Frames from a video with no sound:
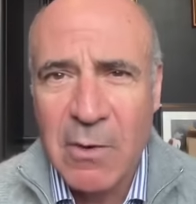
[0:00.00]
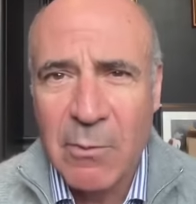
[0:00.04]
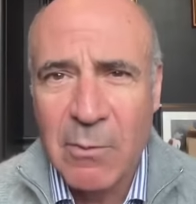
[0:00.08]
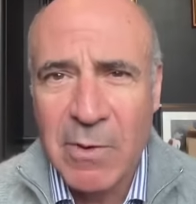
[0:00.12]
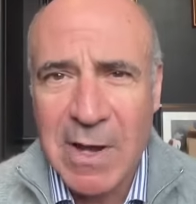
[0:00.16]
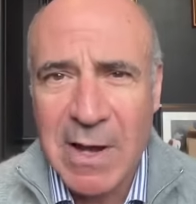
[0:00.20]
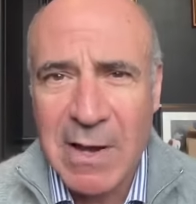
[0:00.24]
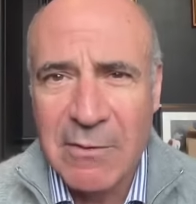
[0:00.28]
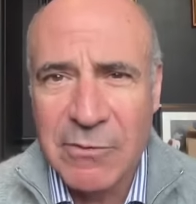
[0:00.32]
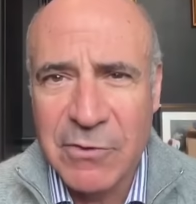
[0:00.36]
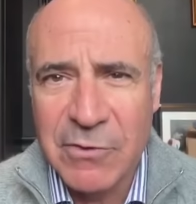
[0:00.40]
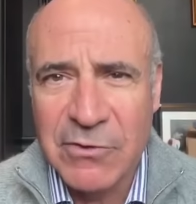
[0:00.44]

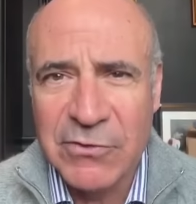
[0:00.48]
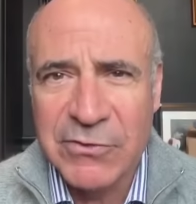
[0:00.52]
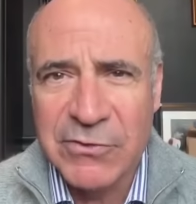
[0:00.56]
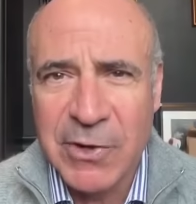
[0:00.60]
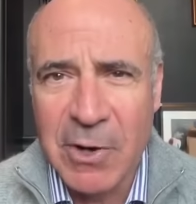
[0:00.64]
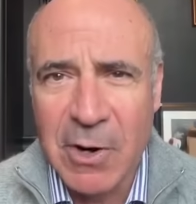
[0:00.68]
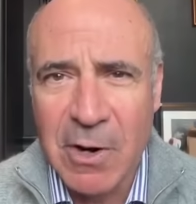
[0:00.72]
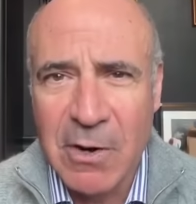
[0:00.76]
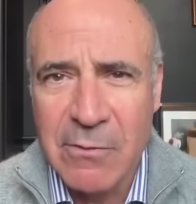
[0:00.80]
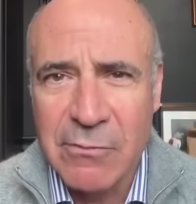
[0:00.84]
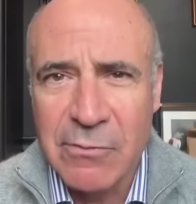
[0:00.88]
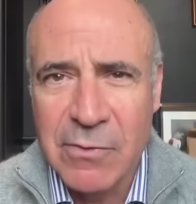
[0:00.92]
we have to
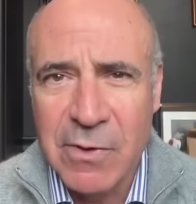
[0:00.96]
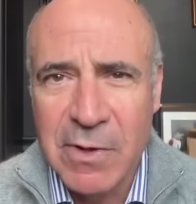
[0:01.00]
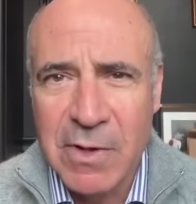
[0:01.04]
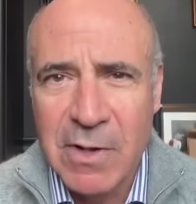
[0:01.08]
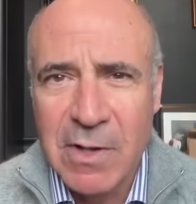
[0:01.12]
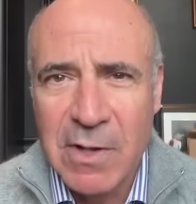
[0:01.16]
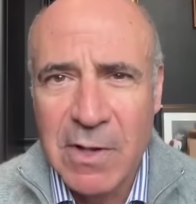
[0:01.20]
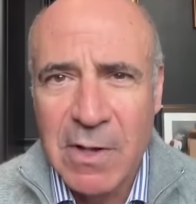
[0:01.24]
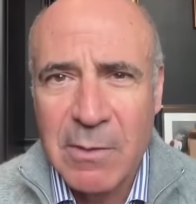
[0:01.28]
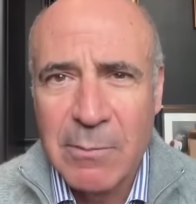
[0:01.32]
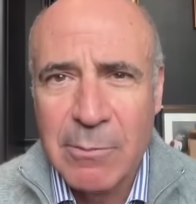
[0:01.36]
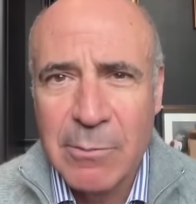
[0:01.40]
starve
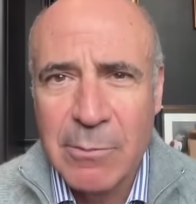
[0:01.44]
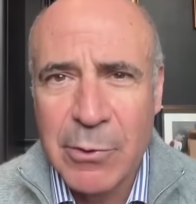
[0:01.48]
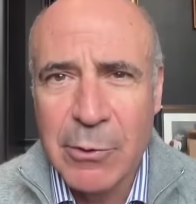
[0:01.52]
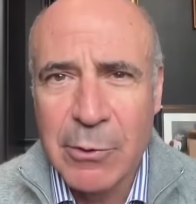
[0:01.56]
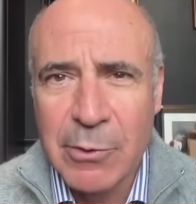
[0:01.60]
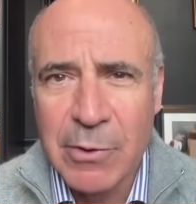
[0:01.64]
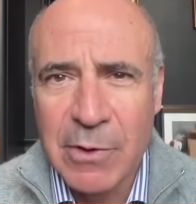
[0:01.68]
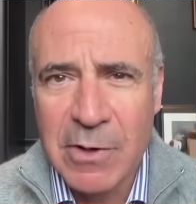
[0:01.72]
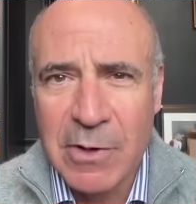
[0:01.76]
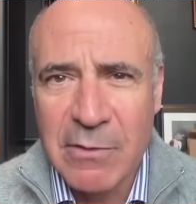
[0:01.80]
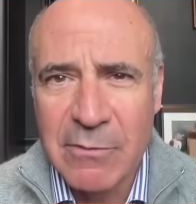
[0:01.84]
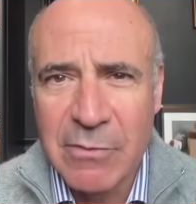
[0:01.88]

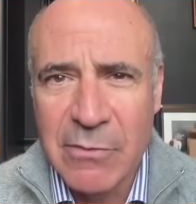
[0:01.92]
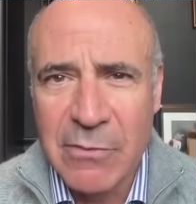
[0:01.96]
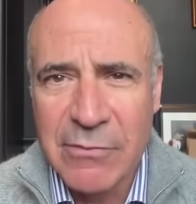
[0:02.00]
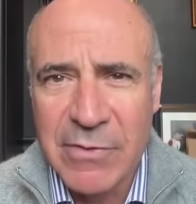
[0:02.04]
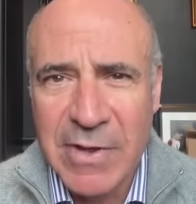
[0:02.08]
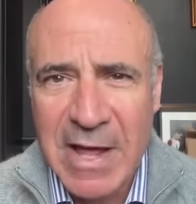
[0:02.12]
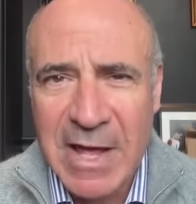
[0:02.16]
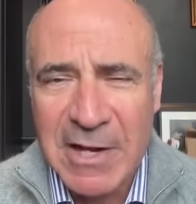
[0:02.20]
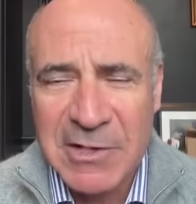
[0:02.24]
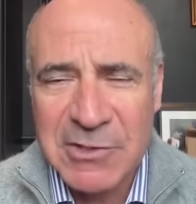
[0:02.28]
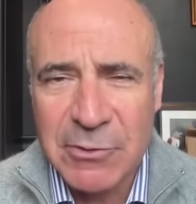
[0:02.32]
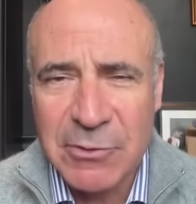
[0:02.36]
Putin of the
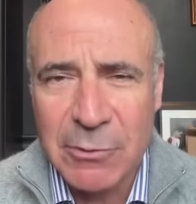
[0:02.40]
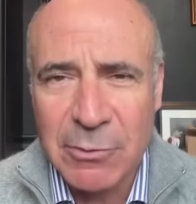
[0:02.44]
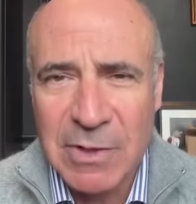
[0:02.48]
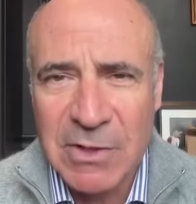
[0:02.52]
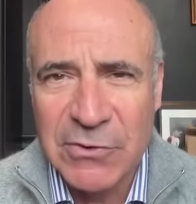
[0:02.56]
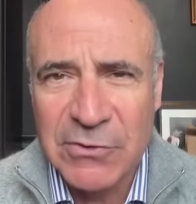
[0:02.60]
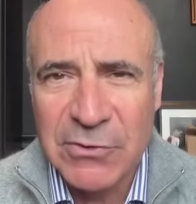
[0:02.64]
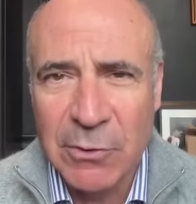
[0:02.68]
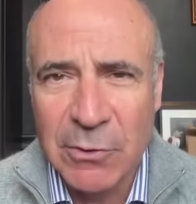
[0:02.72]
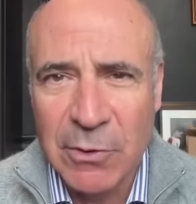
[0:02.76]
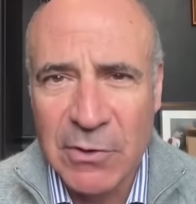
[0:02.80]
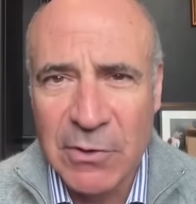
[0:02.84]
financial
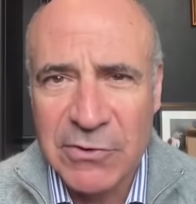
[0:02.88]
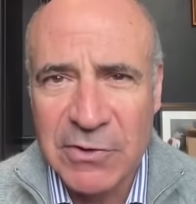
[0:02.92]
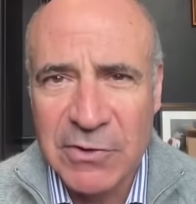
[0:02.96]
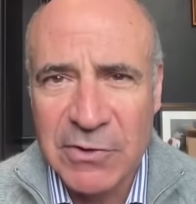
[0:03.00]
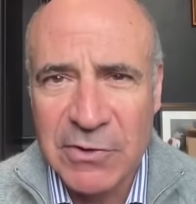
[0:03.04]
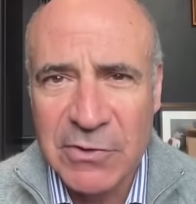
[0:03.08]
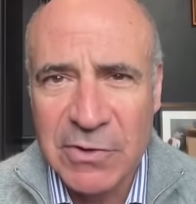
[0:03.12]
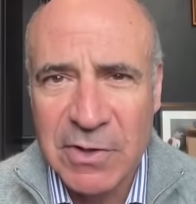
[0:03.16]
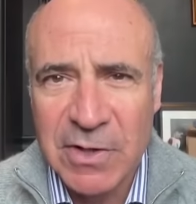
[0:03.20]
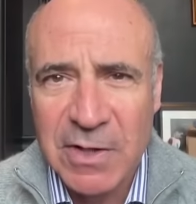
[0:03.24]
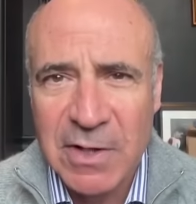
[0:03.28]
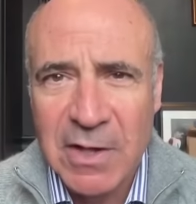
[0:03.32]

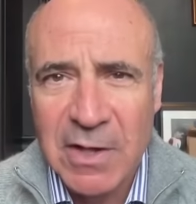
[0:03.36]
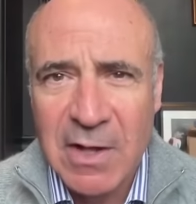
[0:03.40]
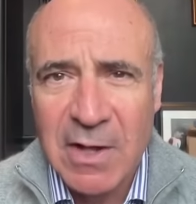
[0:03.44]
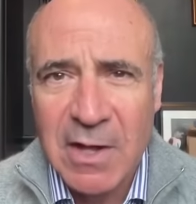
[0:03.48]
resources.